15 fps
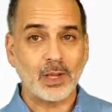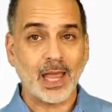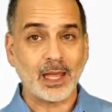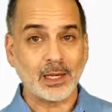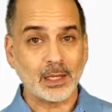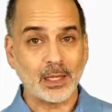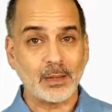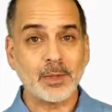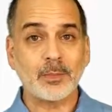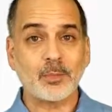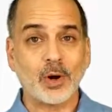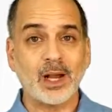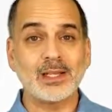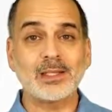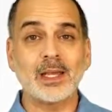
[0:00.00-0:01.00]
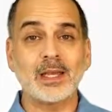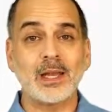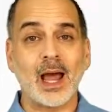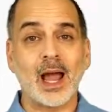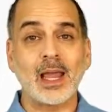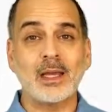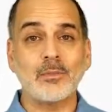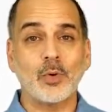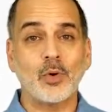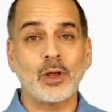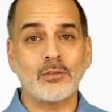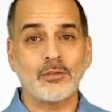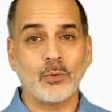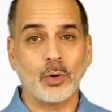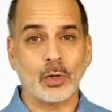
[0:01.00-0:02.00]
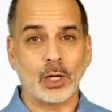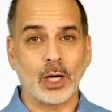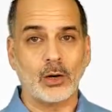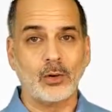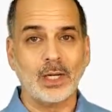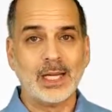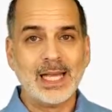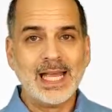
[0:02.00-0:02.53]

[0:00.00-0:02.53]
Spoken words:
and a limit price at $9.40.